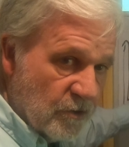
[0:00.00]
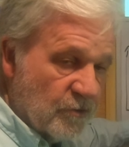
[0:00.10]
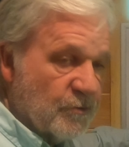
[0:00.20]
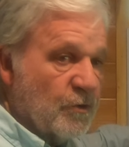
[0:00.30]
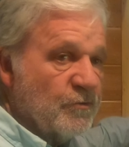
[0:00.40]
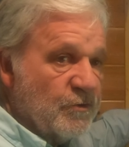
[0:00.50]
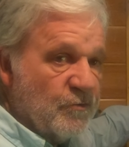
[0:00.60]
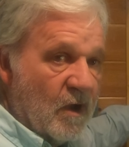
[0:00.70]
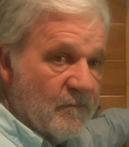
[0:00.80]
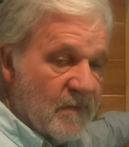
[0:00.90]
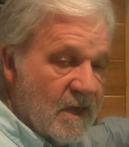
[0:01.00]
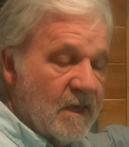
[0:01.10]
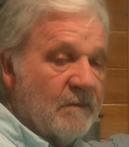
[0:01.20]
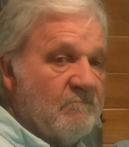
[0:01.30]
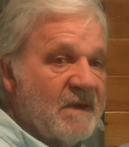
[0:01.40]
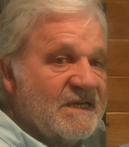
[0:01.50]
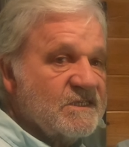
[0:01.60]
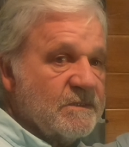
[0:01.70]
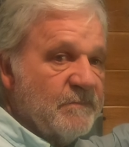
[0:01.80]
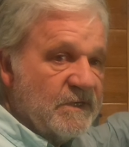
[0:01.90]
You turn the drum,
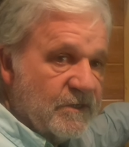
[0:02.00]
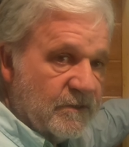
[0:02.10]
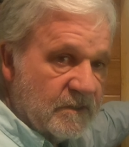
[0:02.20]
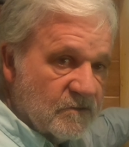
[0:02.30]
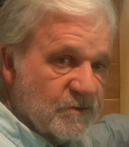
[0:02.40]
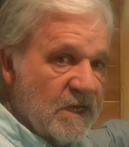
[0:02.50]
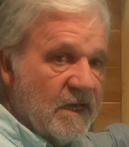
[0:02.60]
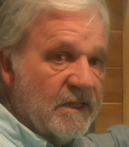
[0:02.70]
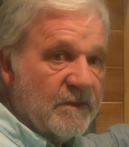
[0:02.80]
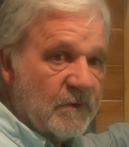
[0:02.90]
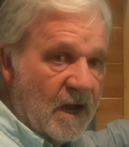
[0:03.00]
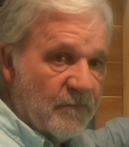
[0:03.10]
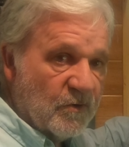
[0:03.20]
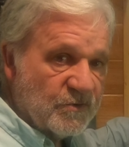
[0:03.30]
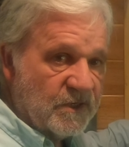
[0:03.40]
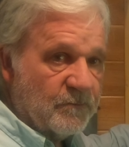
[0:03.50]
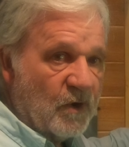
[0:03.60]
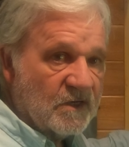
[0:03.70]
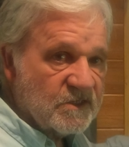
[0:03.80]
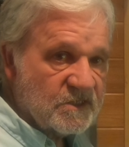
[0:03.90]
mix the materials, and the composting
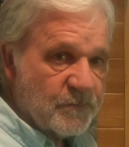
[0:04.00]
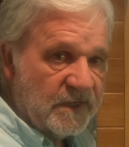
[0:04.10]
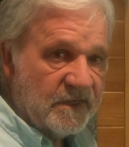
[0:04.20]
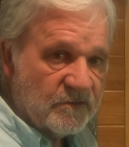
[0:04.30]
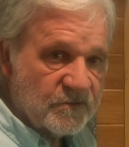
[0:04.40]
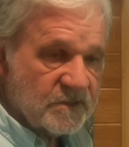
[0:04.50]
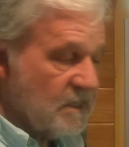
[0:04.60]
process begins.